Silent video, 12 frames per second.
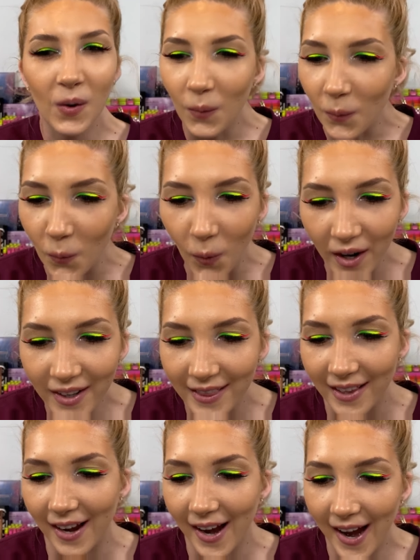what the
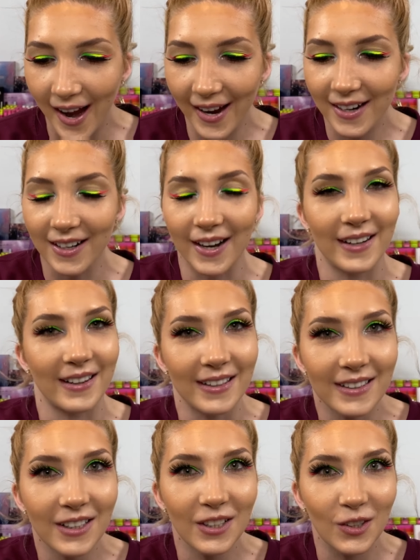heck, like this
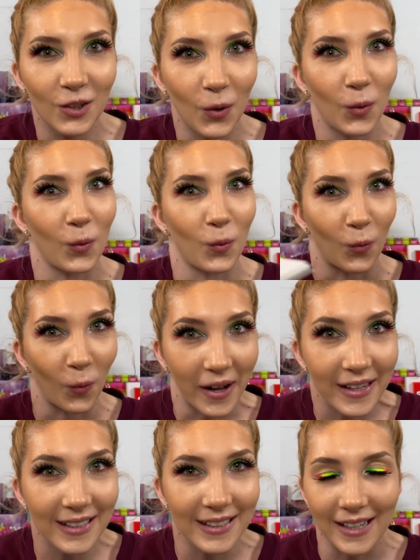is
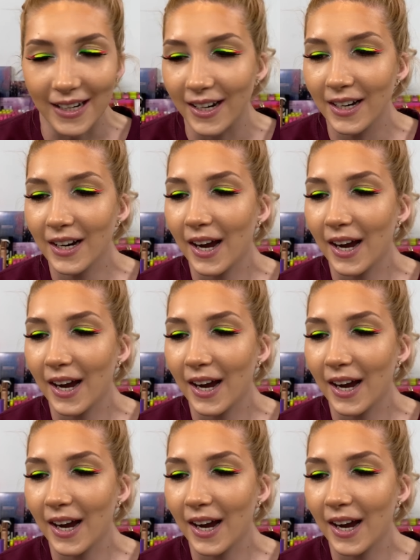crazy.